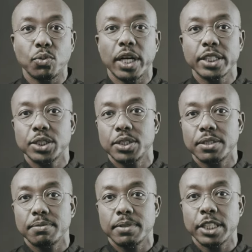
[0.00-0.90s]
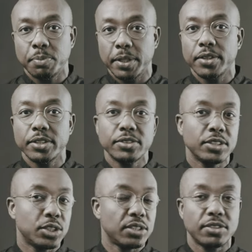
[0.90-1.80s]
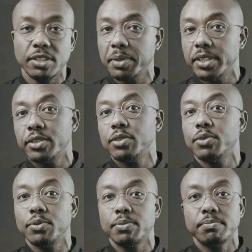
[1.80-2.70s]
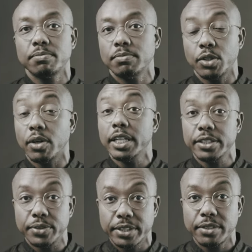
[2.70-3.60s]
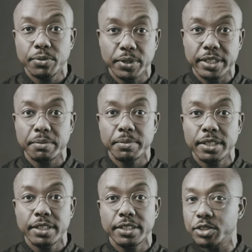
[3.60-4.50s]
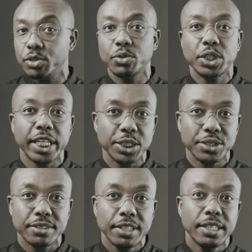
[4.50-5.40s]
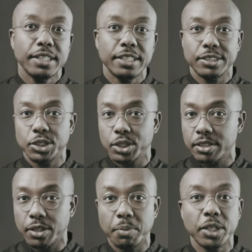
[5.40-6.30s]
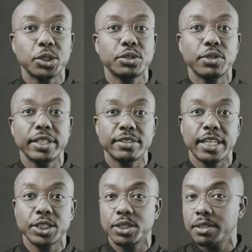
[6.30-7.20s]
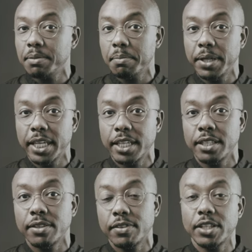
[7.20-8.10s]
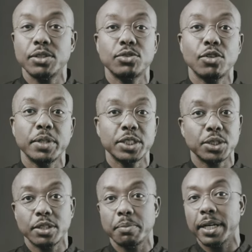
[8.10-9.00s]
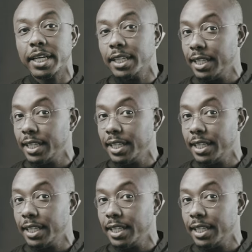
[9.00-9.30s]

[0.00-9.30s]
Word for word: watch experience is just similar to your 100th with them. There's no changes. It's just a commercial transaction. Pay, thank you so much, goodbye,